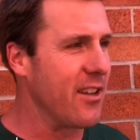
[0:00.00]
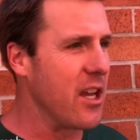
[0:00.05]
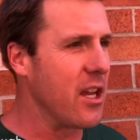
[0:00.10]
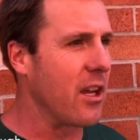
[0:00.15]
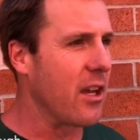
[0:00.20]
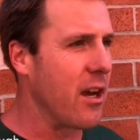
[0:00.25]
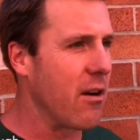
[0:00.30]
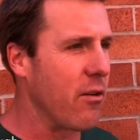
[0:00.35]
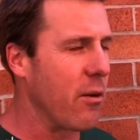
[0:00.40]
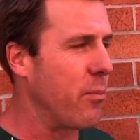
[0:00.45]
can
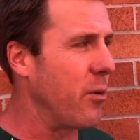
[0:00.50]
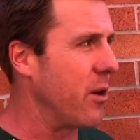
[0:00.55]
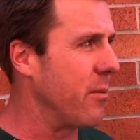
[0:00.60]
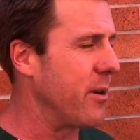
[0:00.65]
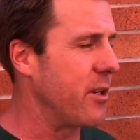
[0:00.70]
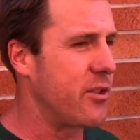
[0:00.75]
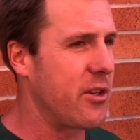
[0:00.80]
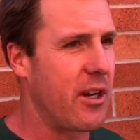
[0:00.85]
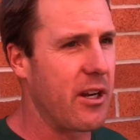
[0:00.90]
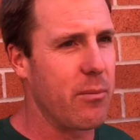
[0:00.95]
cover pretty
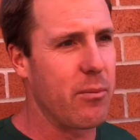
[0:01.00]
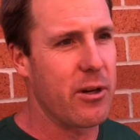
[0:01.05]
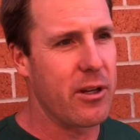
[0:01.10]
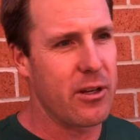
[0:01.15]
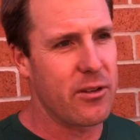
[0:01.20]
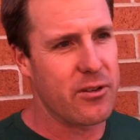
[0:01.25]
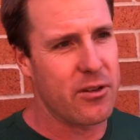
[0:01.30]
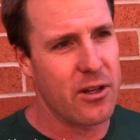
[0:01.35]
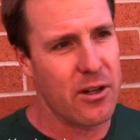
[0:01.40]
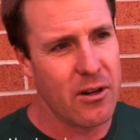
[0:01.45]
much
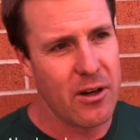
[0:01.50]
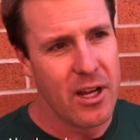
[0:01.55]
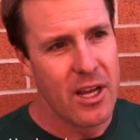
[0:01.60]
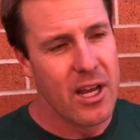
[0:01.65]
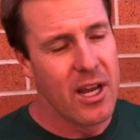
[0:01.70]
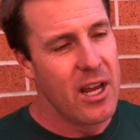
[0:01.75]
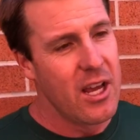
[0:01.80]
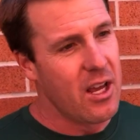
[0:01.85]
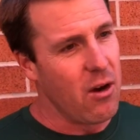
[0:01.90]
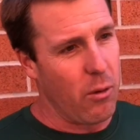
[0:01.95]
anybody. So
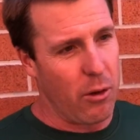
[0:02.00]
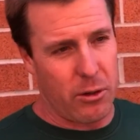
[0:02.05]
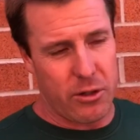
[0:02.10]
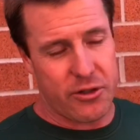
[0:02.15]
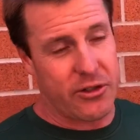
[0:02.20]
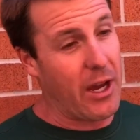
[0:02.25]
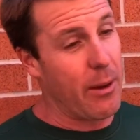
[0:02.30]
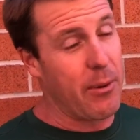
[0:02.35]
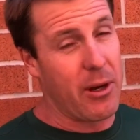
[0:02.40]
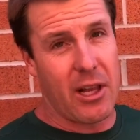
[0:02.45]
we were
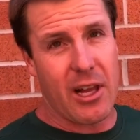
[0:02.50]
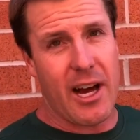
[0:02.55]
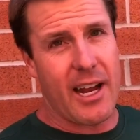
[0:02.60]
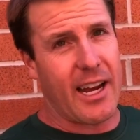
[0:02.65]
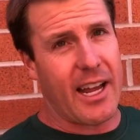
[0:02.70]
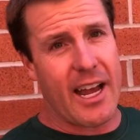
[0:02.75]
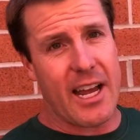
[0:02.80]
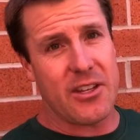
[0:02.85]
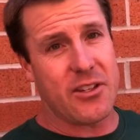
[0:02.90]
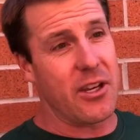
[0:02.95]
subbing a lot
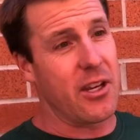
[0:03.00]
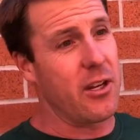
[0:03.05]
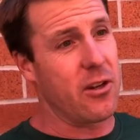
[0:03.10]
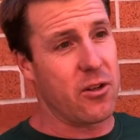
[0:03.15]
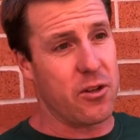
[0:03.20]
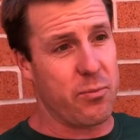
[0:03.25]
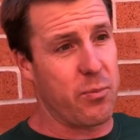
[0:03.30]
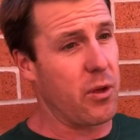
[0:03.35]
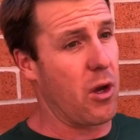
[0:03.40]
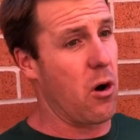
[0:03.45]
of guys in and
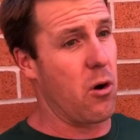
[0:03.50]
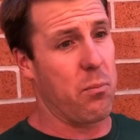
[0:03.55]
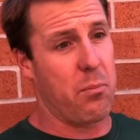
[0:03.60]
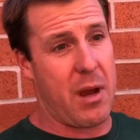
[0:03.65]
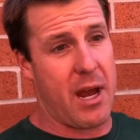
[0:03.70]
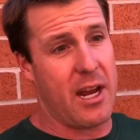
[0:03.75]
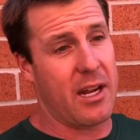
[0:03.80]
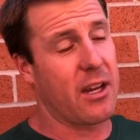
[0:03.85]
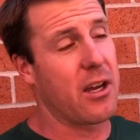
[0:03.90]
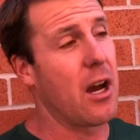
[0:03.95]
just going
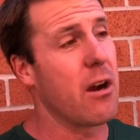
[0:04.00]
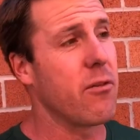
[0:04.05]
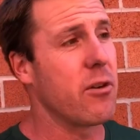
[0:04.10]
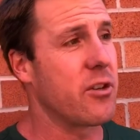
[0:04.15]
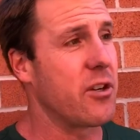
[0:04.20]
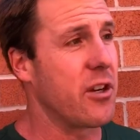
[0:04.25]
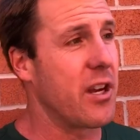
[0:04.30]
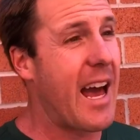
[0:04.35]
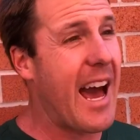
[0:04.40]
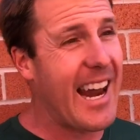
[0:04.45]
man
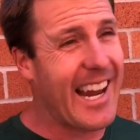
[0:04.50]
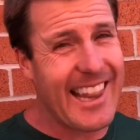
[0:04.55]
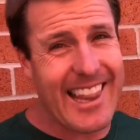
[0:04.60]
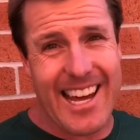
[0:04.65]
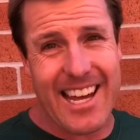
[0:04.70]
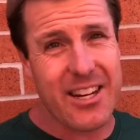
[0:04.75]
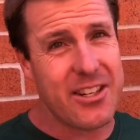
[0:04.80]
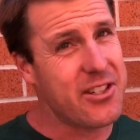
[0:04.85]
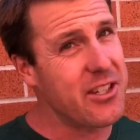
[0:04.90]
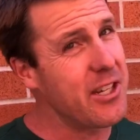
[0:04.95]
coverage. And not a
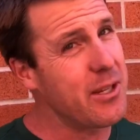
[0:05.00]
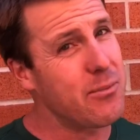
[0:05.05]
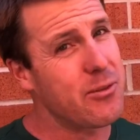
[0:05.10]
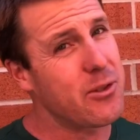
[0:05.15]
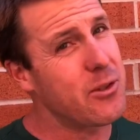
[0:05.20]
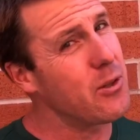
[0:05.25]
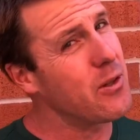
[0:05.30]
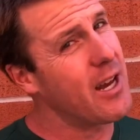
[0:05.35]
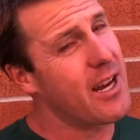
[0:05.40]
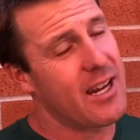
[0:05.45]
lot of teams
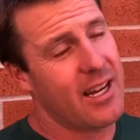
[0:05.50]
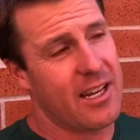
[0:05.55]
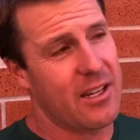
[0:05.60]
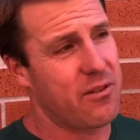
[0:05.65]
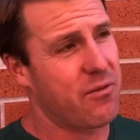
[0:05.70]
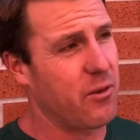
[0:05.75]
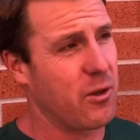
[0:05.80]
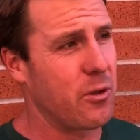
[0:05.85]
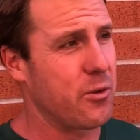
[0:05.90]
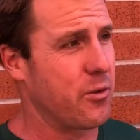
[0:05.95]
do that
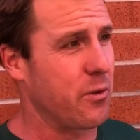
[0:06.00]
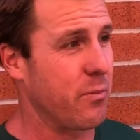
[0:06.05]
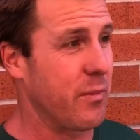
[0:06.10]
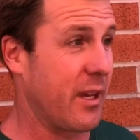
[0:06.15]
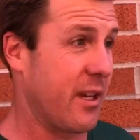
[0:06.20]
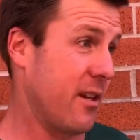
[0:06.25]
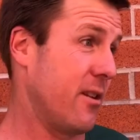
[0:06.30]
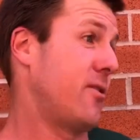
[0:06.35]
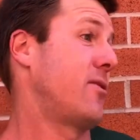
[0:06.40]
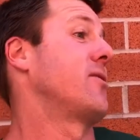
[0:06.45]
against Folsom
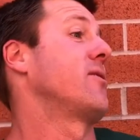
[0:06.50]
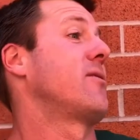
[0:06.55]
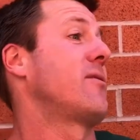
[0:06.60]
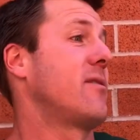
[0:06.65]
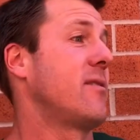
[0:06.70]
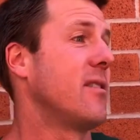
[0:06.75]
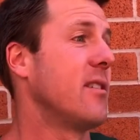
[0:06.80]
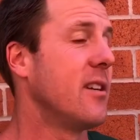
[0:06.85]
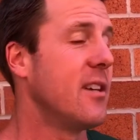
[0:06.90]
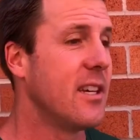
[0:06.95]
because
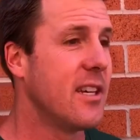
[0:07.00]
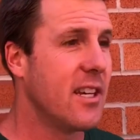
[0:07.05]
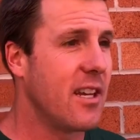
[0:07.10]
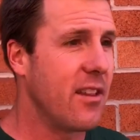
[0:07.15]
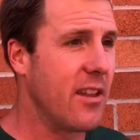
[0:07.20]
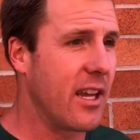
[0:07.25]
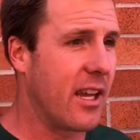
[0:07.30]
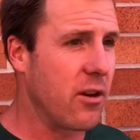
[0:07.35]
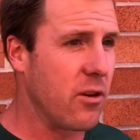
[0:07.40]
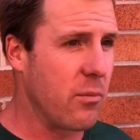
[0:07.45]

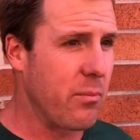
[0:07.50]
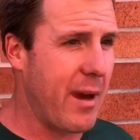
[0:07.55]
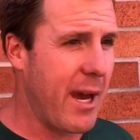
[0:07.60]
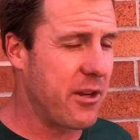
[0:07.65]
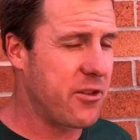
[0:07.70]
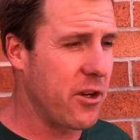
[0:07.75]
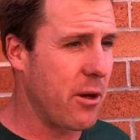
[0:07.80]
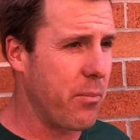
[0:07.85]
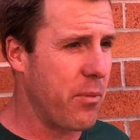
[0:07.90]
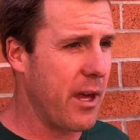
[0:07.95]
they couldn't
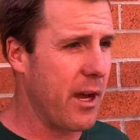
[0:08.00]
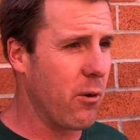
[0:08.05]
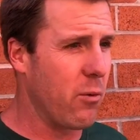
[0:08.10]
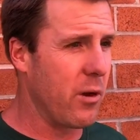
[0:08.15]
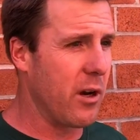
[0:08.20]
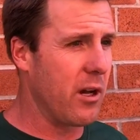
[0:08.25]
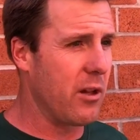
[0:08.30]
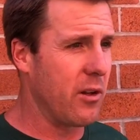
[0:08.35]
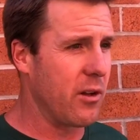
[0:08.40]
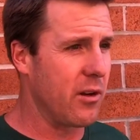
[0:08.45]
match up that
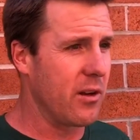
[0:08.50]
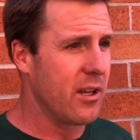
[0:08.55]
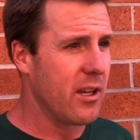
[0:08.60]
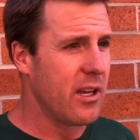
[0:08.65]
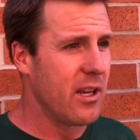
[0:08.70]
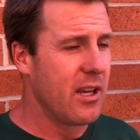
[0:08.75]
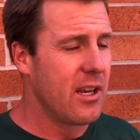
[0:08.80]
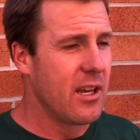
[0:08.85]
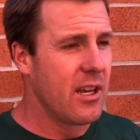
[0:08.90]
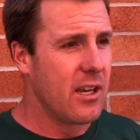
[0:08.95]
well. And,
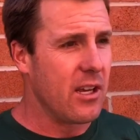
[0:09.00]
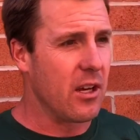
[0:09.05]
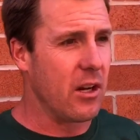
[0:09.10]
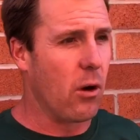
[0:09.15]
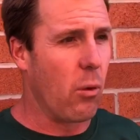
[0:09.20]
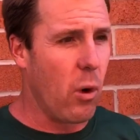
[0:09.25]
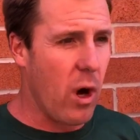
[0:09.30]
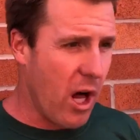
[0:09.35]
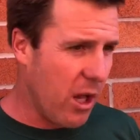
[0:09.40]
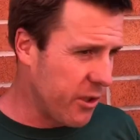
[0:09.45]
you
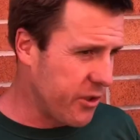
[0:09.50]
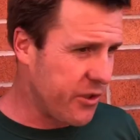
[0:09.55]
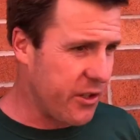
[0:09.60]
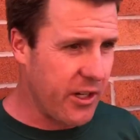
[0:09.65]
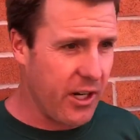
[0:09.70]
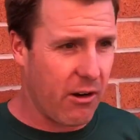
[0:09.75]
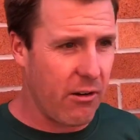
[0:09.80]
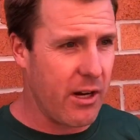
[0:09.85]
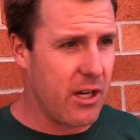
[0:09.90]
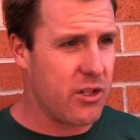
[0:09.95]
know, Wallace did
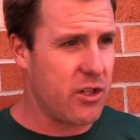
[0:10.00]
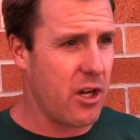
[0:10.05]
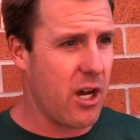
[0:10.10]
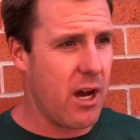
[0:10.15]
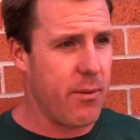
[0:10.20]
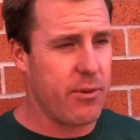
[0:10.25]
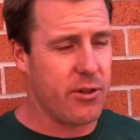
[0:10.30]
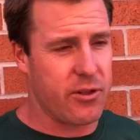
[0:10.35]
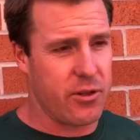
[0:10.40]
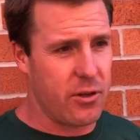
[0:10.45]
a great
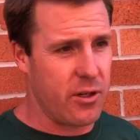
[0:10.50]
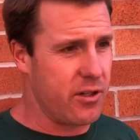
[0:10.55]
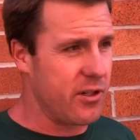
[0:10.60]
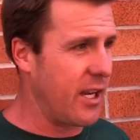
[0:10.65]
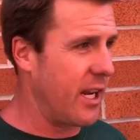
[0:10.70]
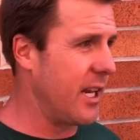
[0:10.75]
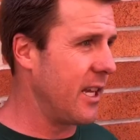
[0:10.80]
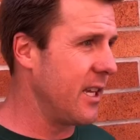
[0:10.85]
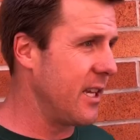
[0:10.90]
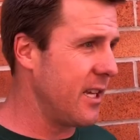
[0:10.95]
job, and so did
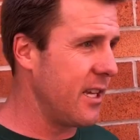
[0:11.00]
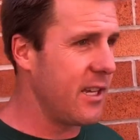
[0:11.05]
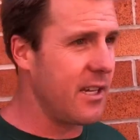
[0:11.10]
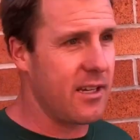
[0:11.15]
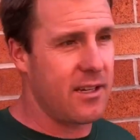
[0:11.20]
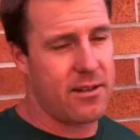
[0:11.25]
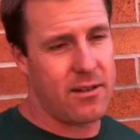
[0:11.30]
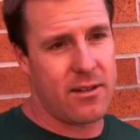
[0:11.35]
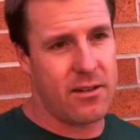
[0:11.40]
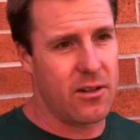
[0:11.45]
Daly,
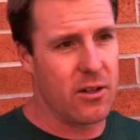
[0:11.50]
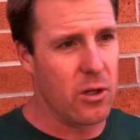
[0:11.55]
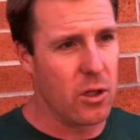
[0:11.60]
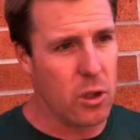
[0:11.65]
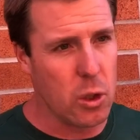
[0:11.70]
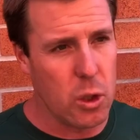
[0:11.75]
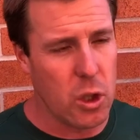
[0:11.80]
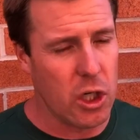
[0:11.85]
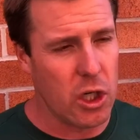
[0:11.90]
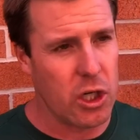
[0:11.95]
and, you know,
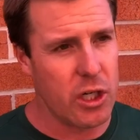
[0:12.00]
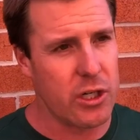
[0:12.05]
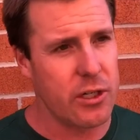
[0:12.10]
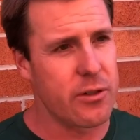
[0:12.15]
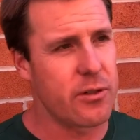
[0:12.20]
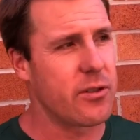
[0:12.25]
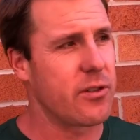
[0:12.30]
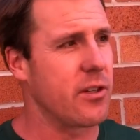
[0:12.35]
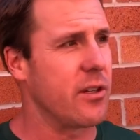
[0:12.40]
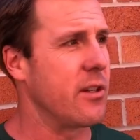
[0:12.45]
Lou
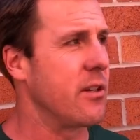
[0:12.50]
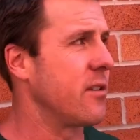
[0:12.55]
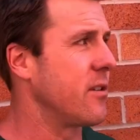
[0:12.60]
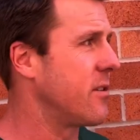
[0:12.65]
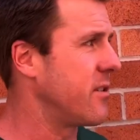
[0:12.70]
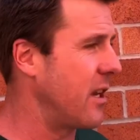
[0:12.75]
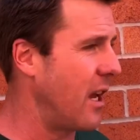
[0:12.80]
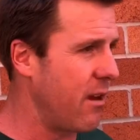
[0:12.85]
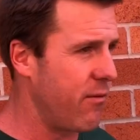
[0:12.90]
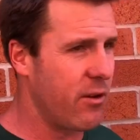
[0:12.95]
Hearns and
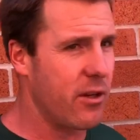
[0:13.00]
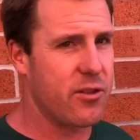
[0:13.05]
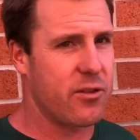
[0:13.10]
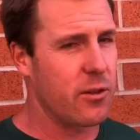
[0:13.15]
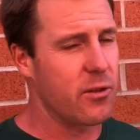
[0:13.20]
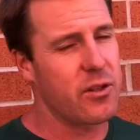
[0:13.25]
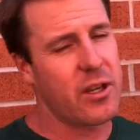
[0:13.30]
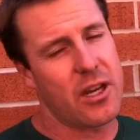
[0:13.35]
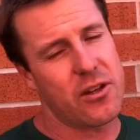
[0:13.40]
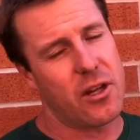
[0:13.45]
Tavius.
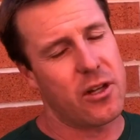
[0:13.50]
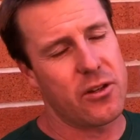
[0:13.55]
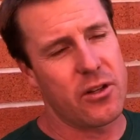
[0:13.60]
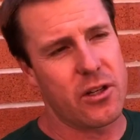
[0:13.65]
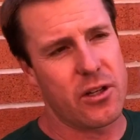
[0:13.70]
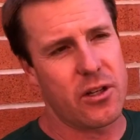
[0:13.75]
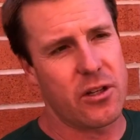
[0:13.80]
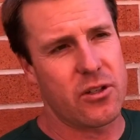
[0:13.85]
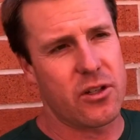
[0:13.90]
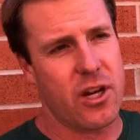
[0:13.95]
Those guys all
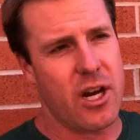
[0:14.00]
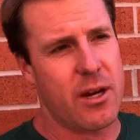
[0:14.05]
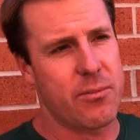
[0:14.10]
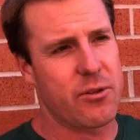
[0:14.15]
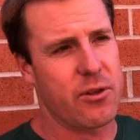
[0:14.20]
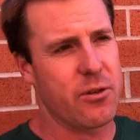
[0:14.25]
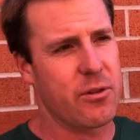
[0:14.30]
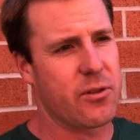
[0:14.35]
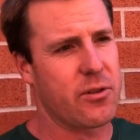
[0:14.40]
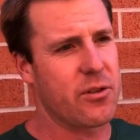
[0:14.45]
did a good job.
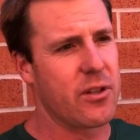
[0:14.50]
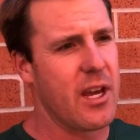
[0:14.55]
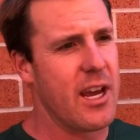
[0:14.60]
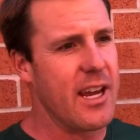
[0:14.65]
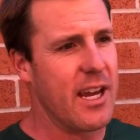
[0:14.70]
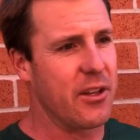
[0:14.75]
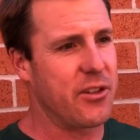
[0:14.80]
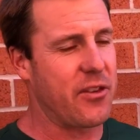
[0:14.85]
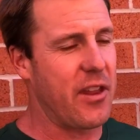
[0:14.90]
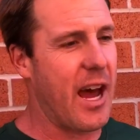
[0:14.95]
So it's
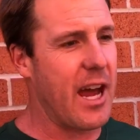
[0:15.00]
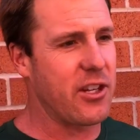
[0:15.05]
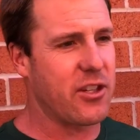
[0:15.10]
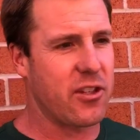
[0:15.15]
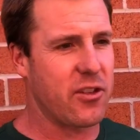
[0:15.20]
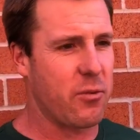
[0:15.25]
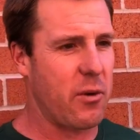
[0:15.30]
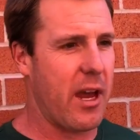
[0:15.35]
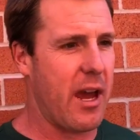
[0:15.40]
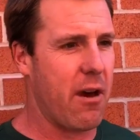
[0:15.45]
nice
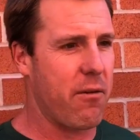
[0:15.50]
that